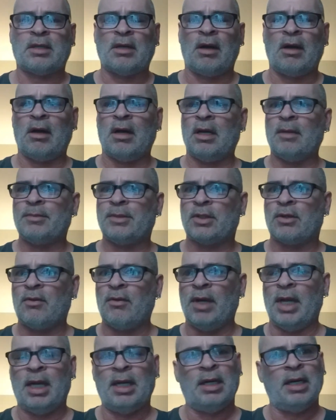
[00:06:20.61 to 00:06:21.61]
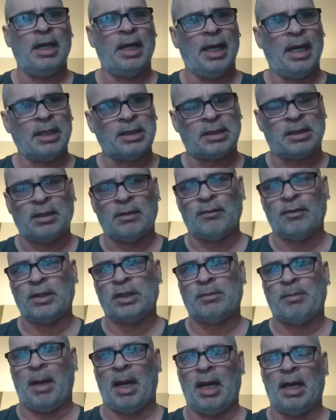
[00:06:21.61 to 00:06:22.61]
carbs create an insulin
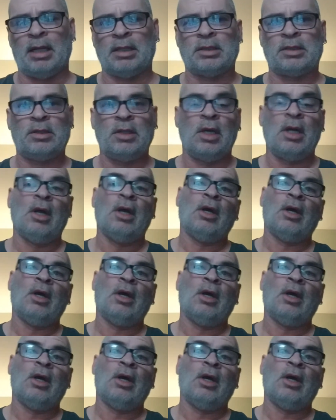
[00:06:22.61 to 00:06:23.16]
response.